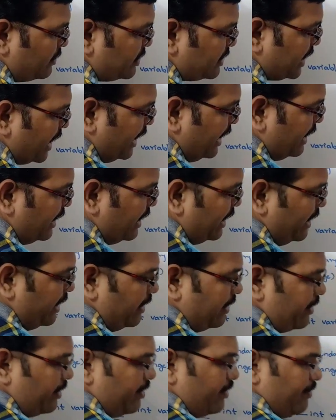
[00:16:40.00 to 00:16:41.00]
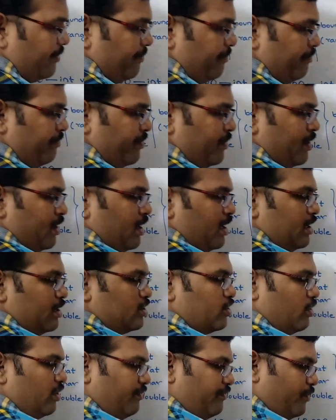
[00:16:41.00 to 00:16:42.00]
signed int.
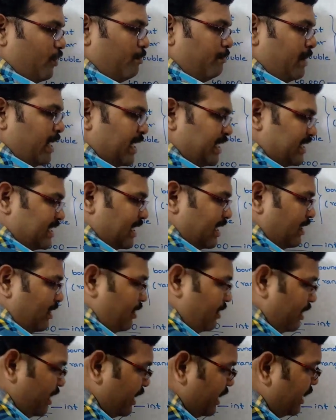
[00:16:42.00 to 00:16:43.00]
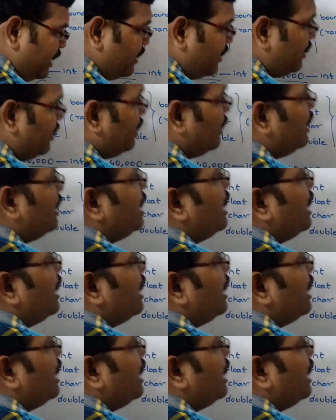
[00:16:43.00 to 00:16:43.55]
So if you mention here